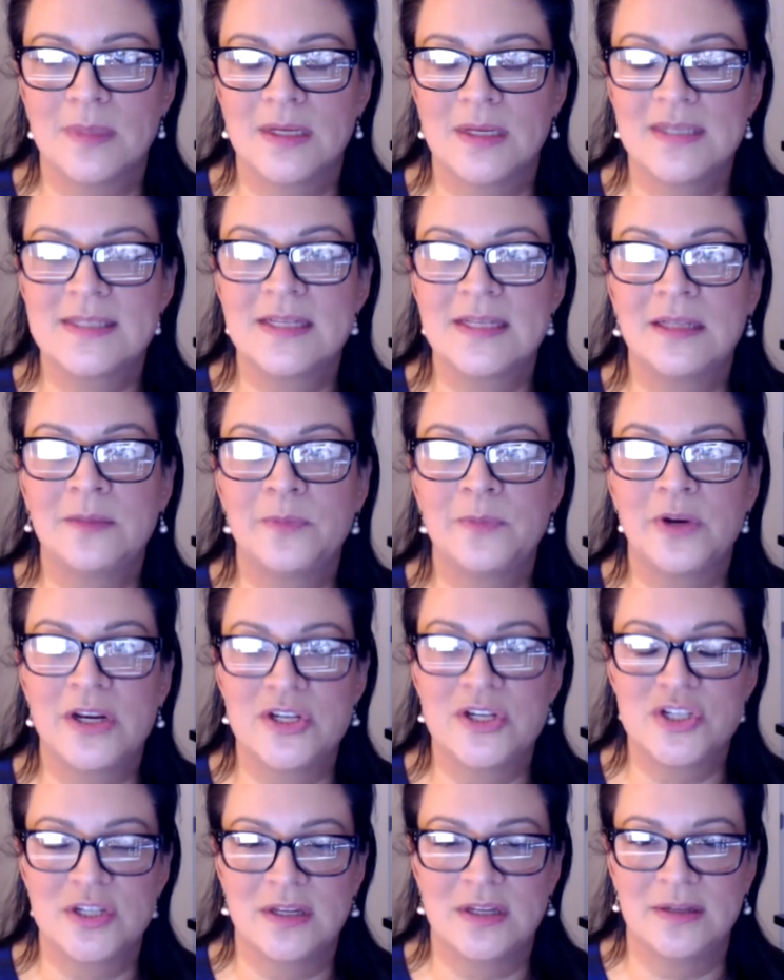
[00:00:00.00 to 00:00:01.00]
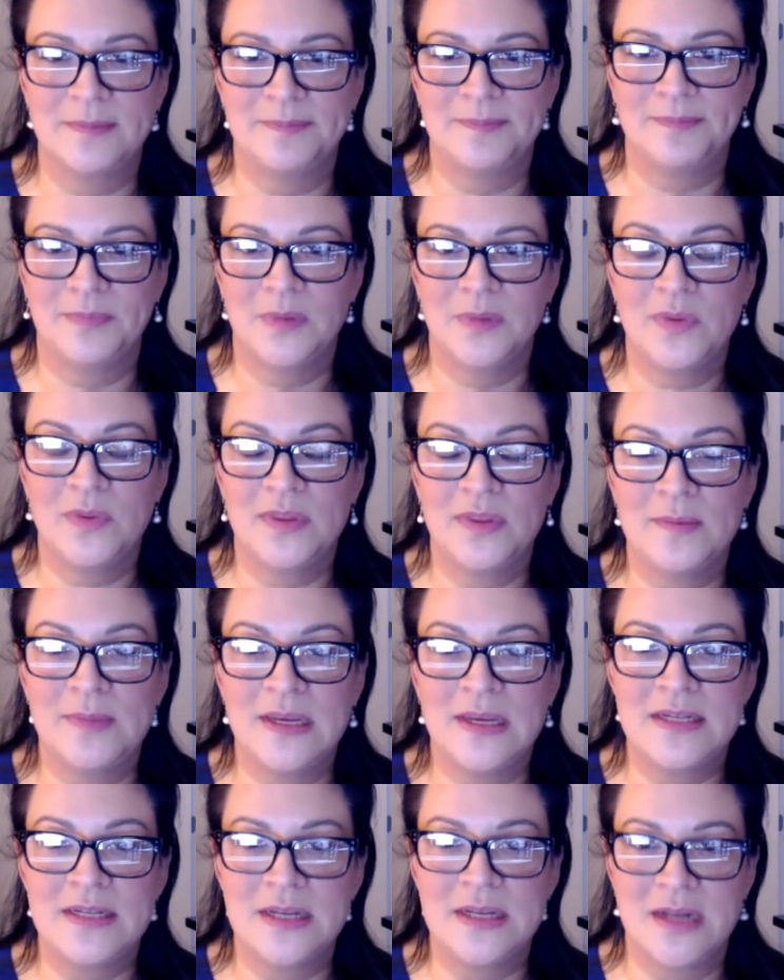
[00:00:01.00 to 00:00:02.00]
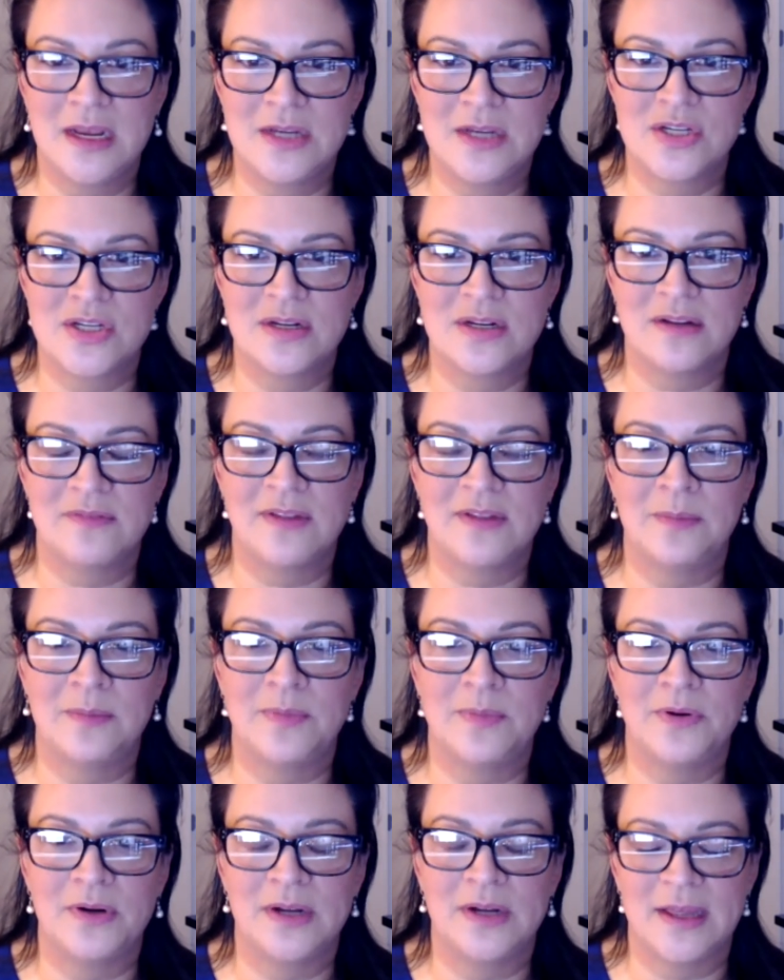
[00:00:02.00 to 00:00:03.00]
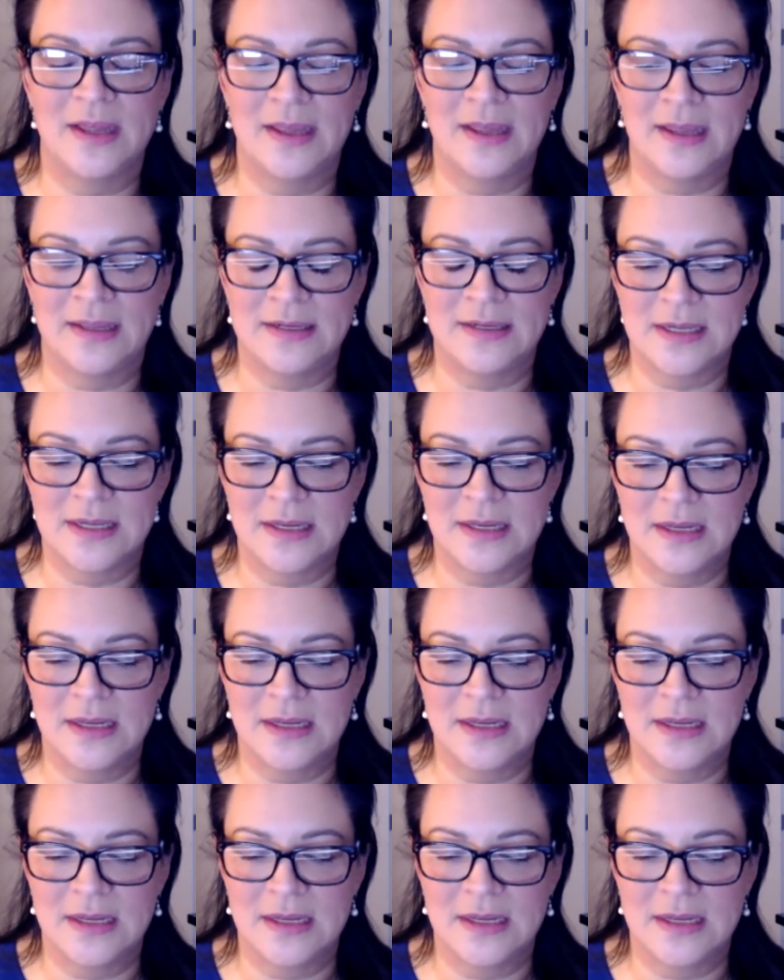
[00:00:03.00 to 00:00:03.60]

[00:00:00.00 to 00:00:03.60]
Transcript: celebration with the Métis Nation of Alberta, and